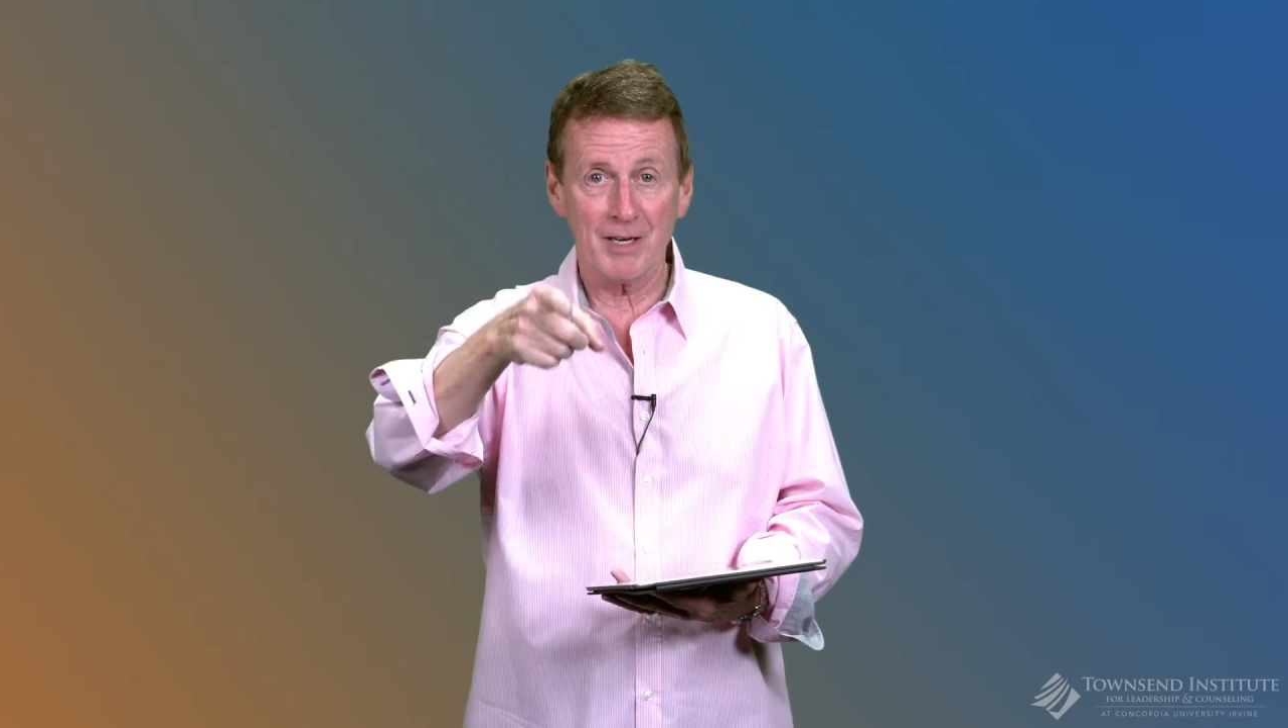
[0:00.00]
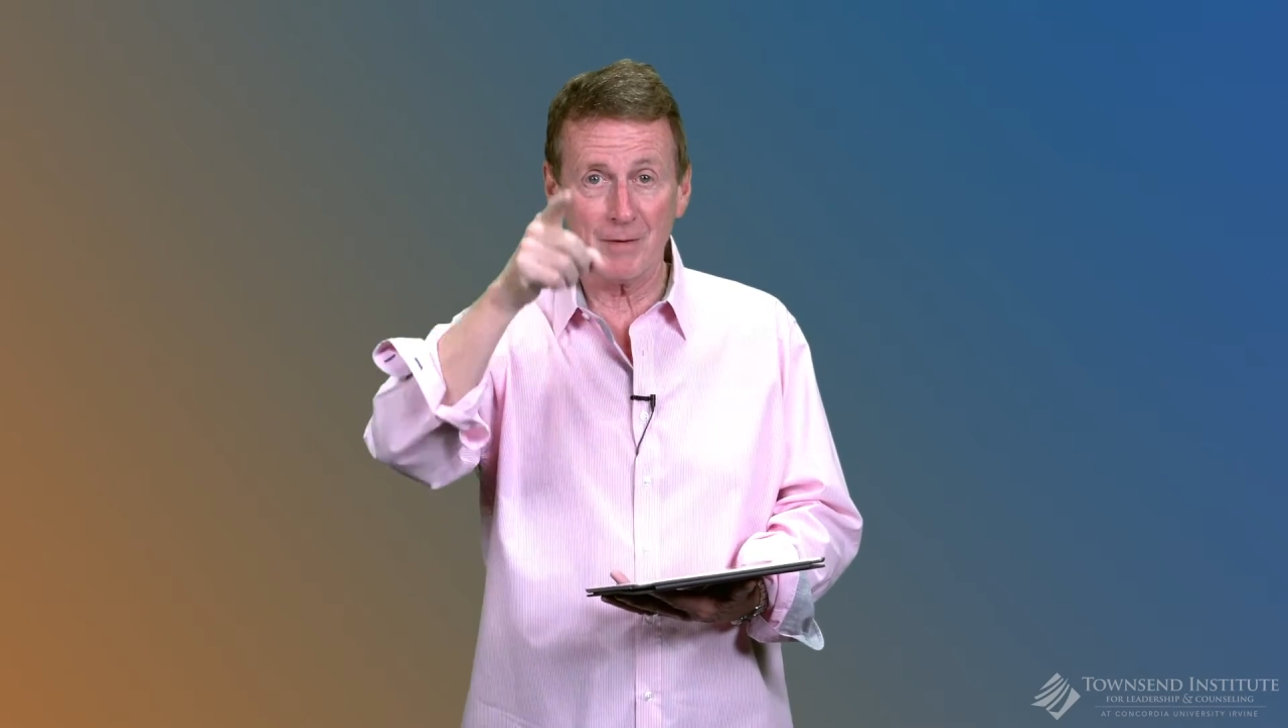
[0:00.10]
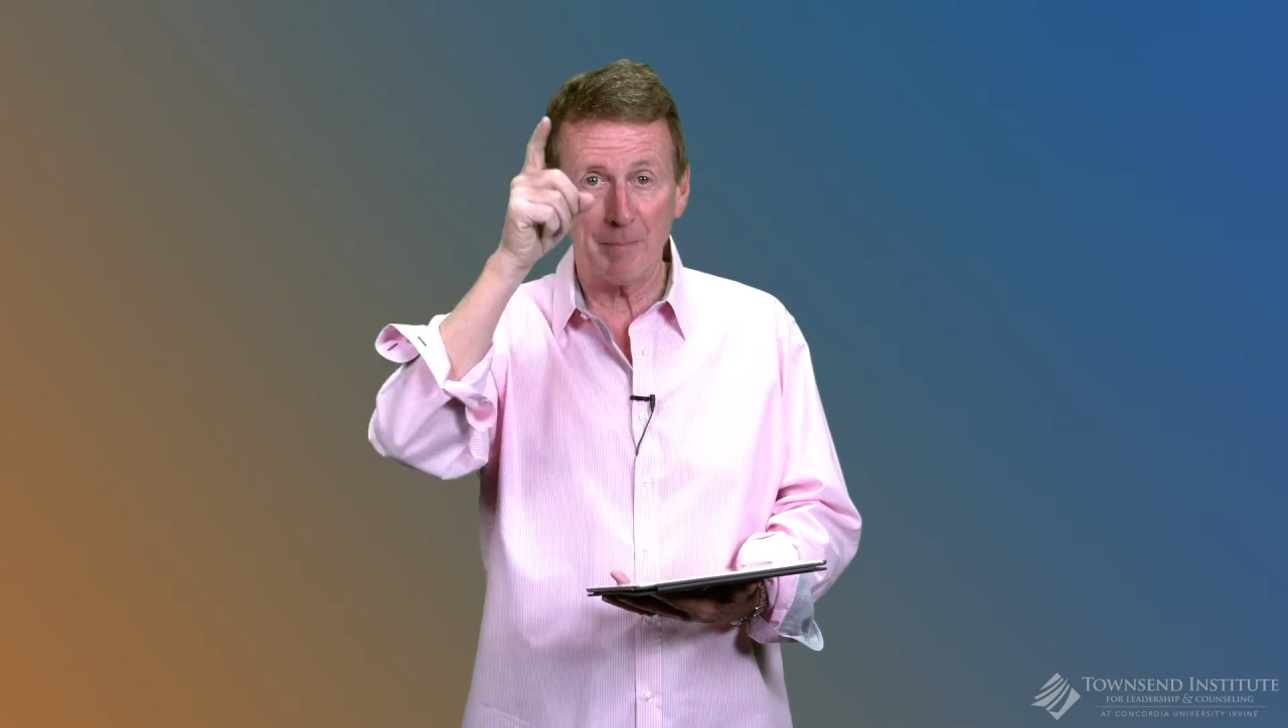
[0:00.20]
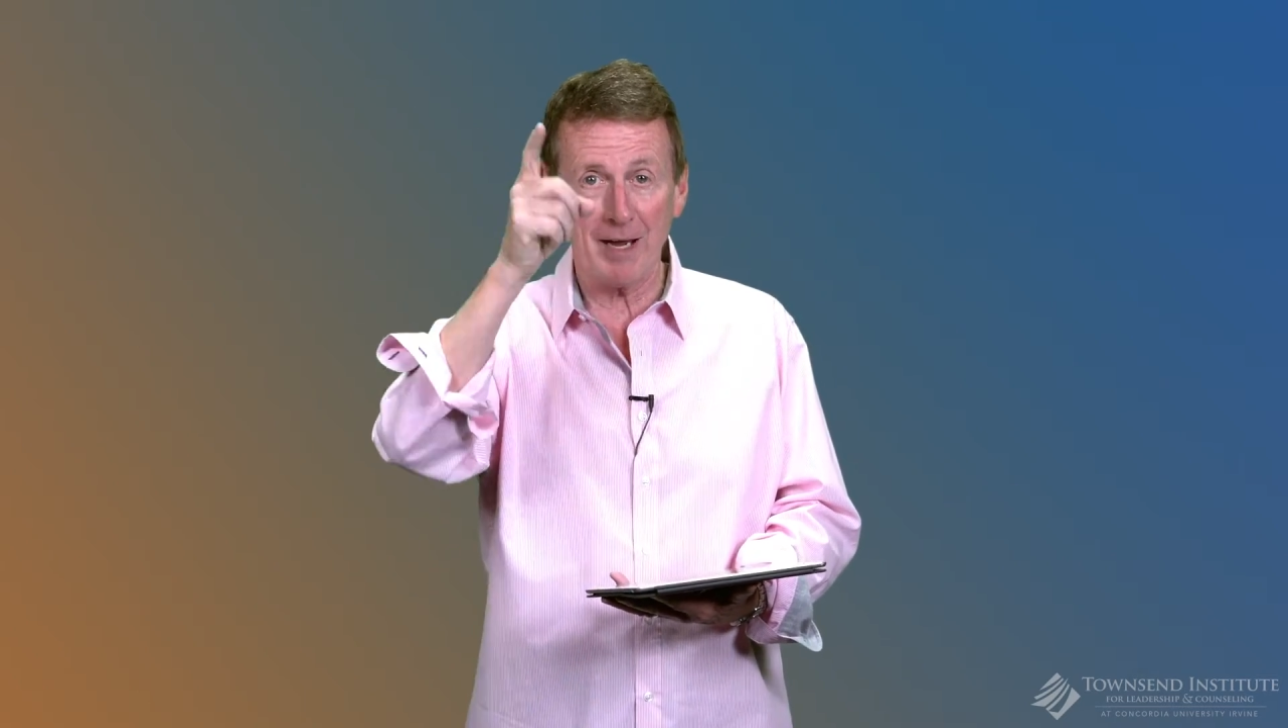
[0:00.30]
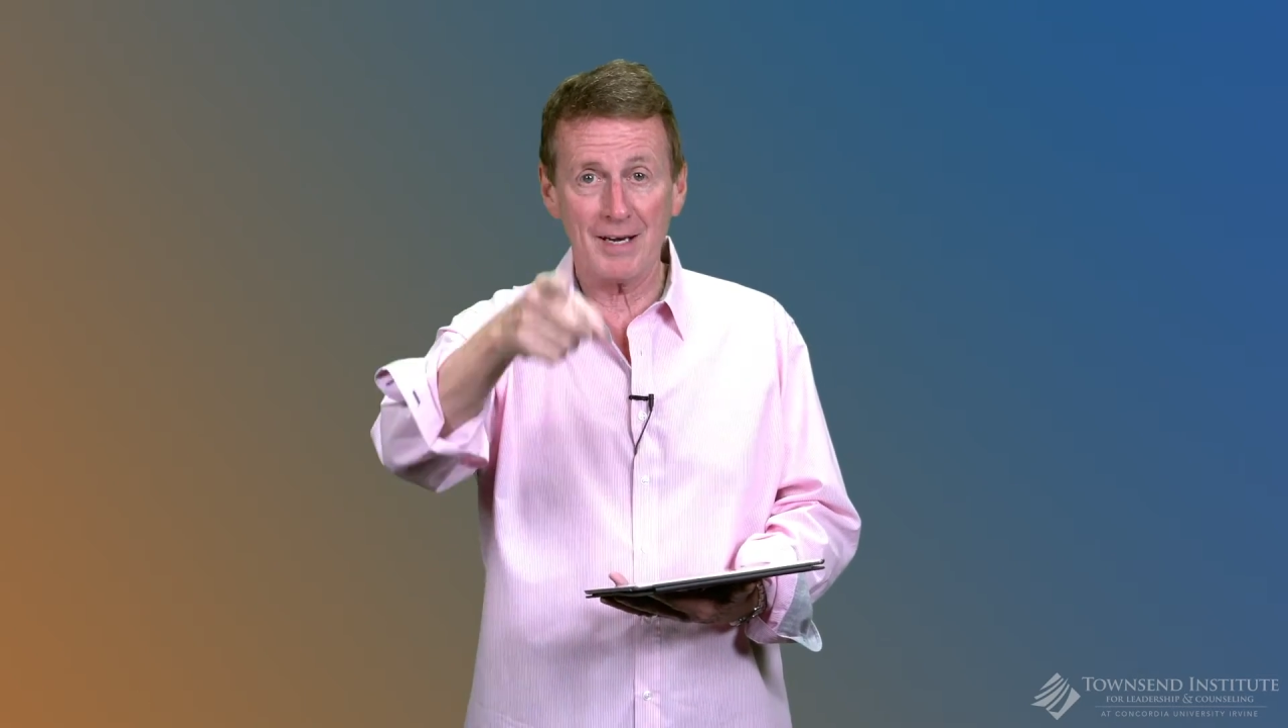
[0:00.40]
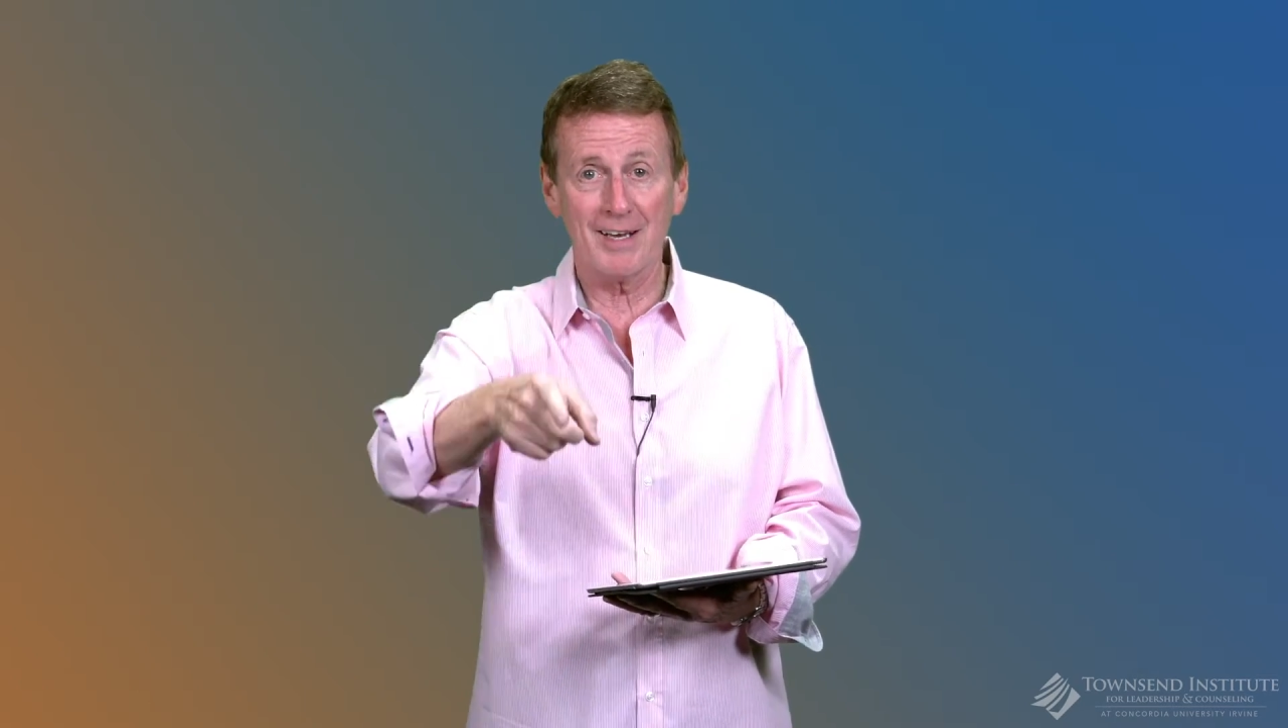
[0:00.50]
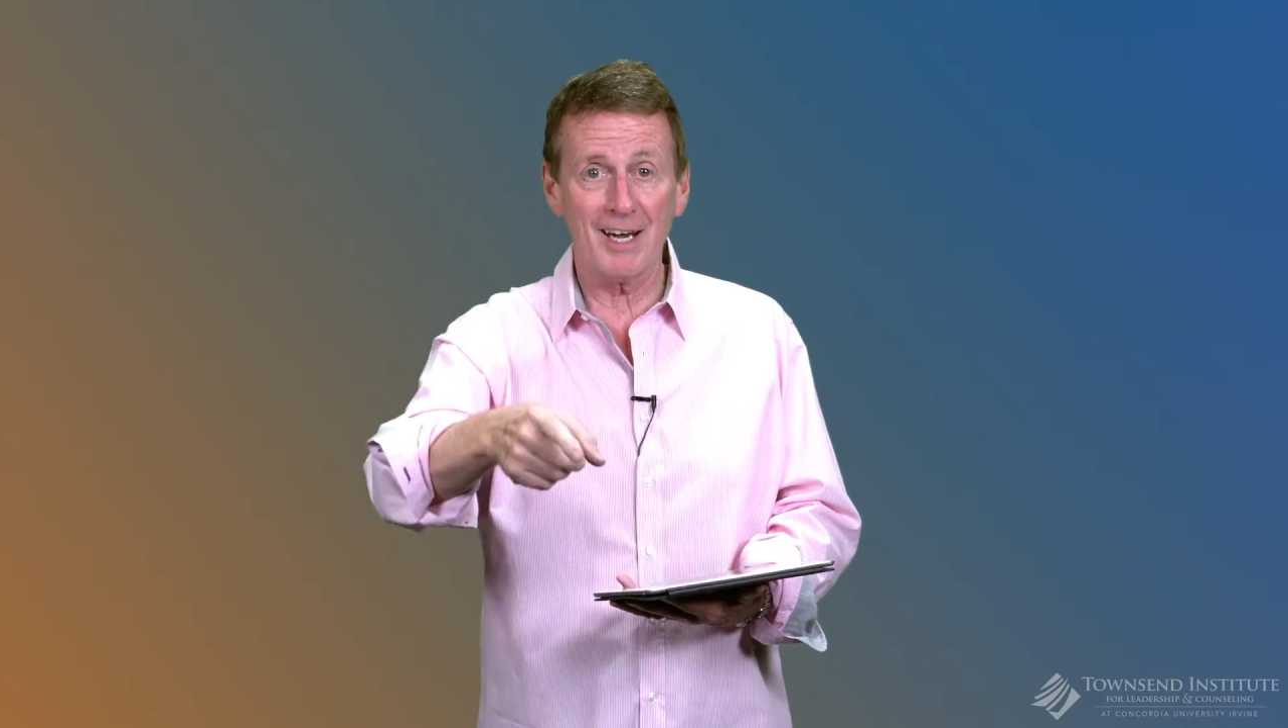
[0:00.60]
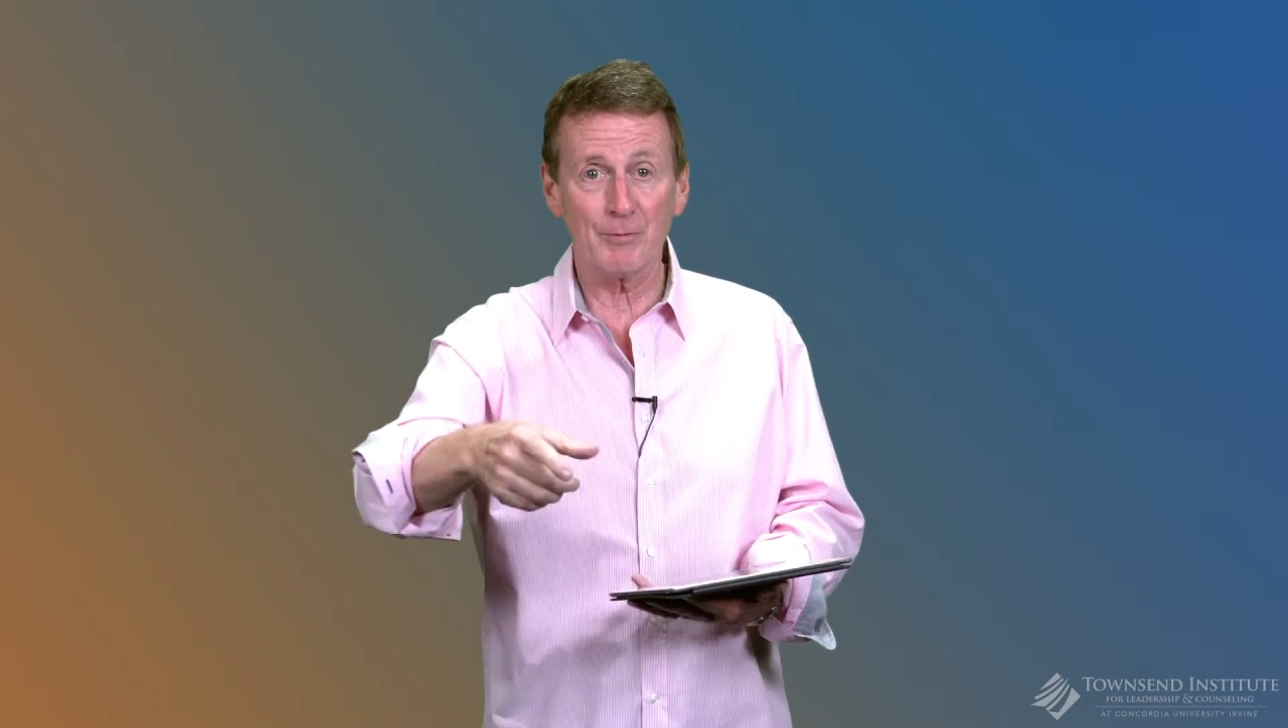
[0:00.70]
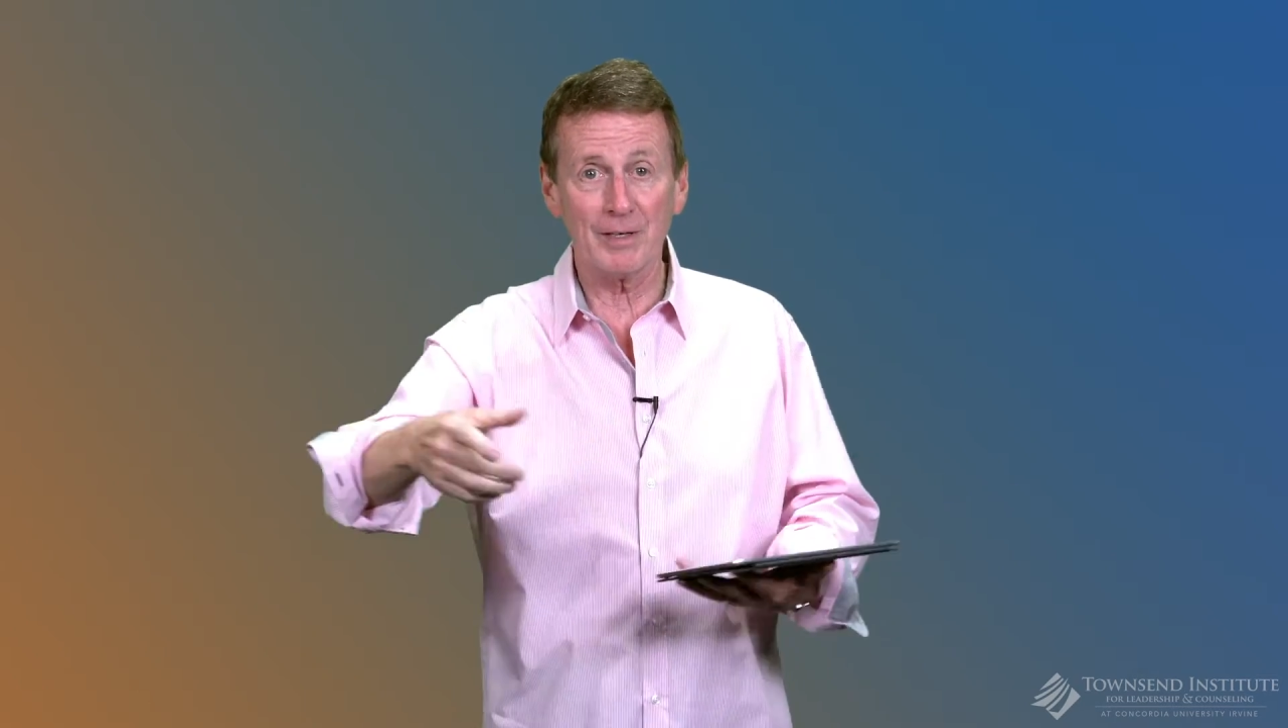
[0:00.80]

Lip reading: have a bad life.